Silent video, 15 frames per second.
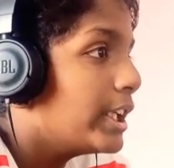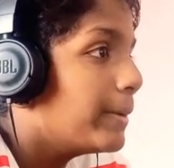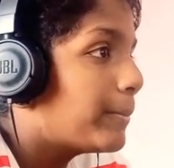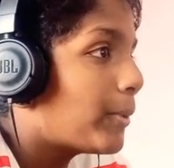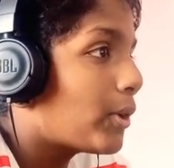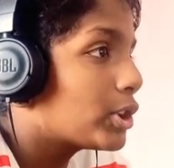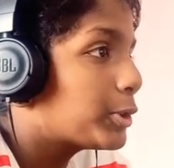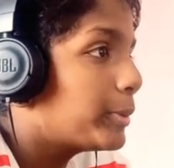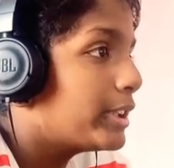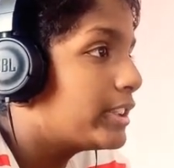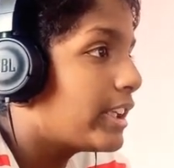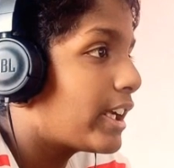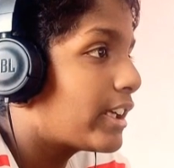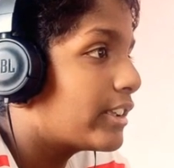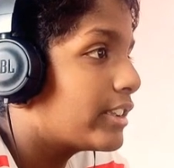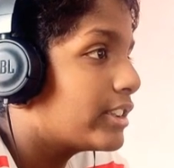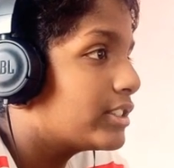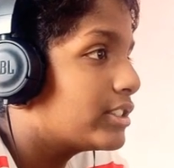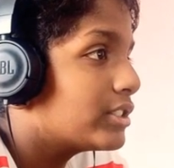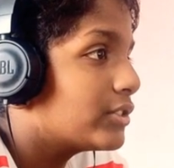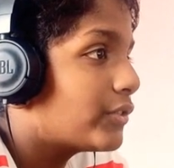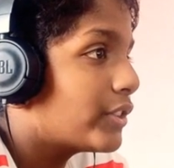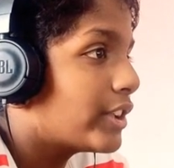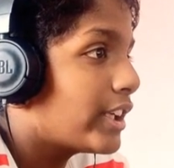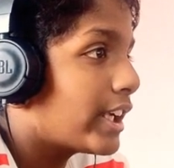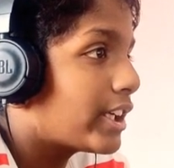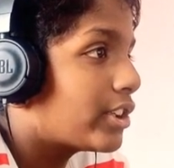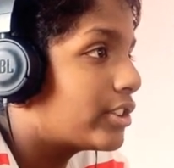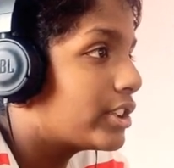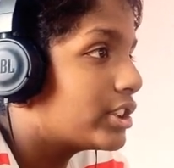Import speech recognition for
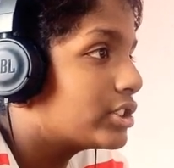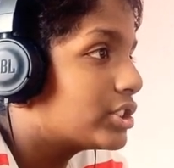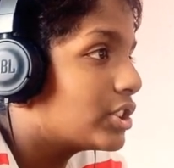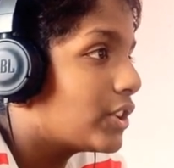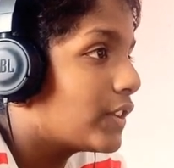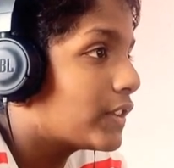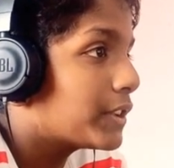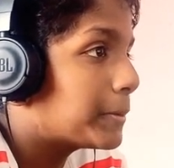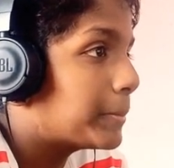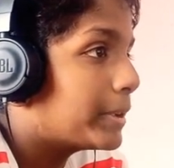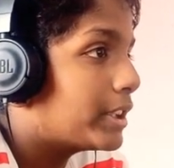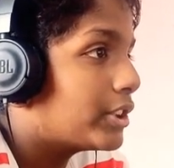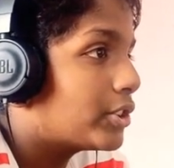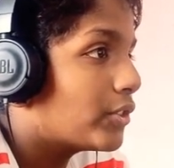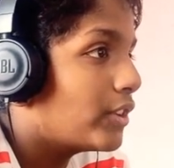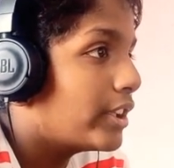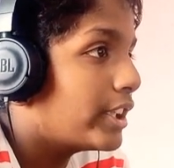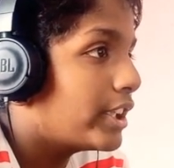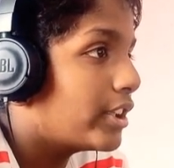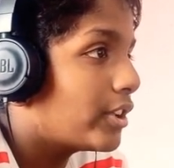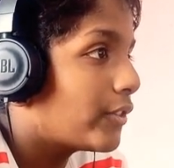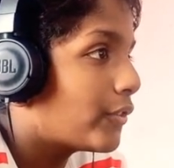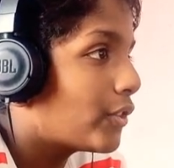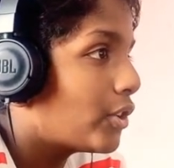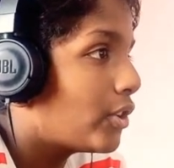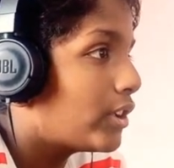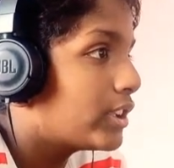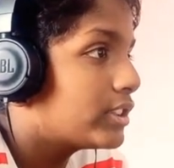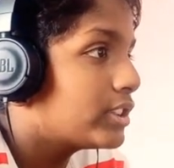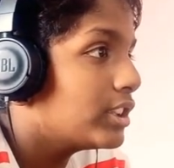recognition of speech related, of
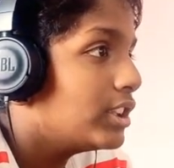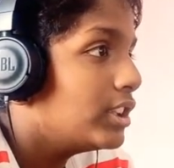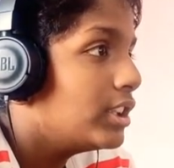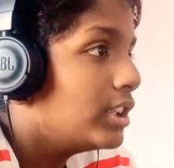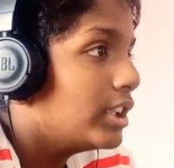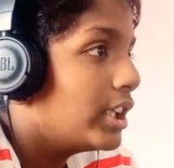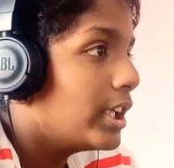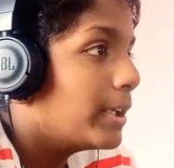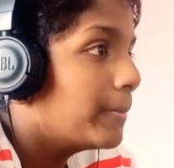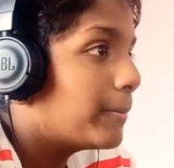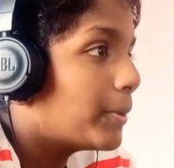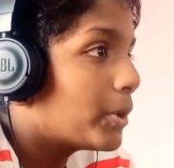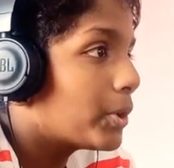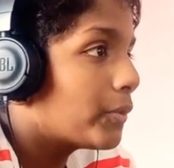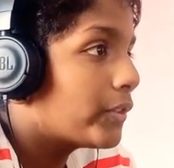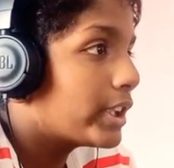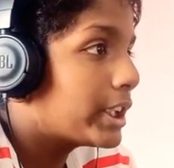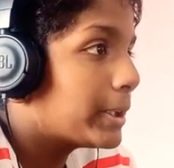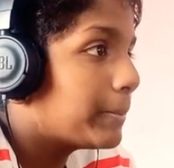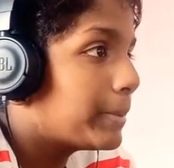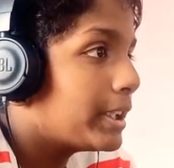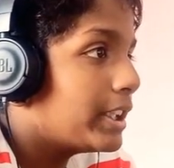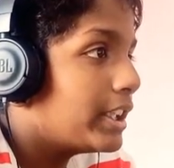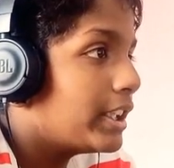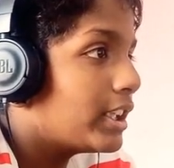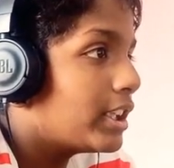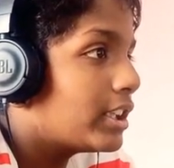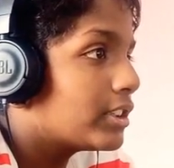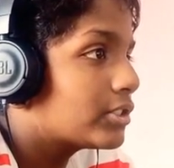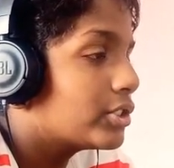course. Import
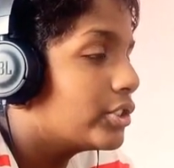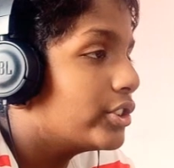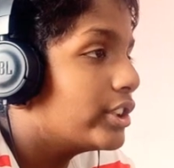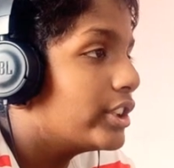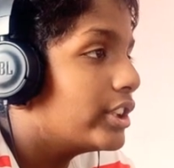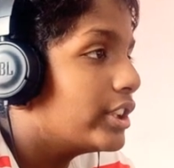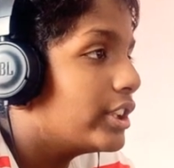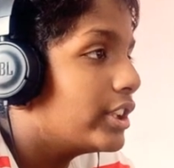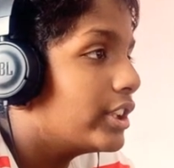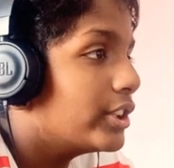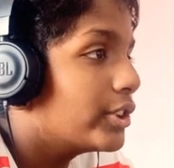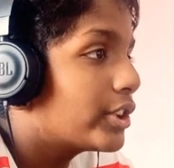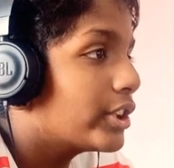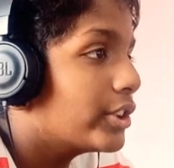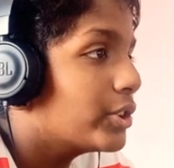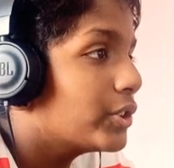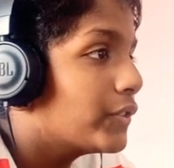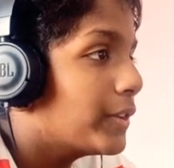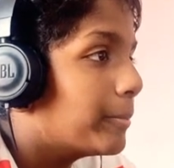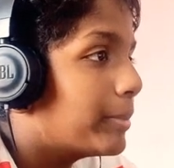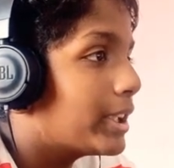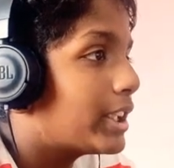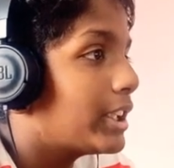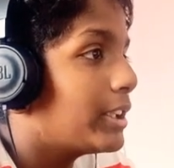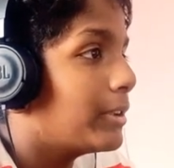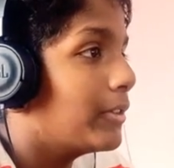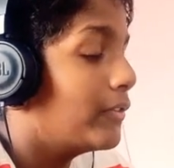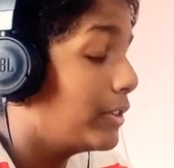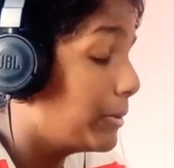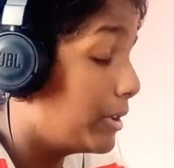Wikipedia. So you can use
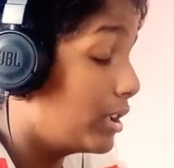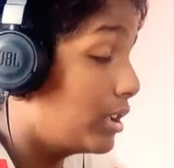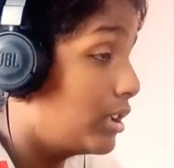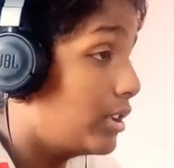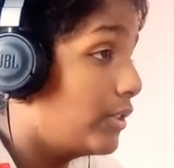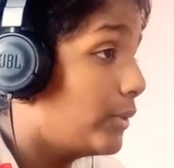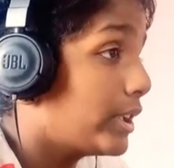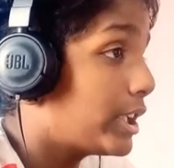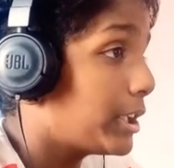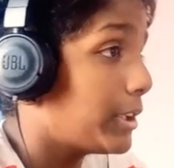Wikipedia.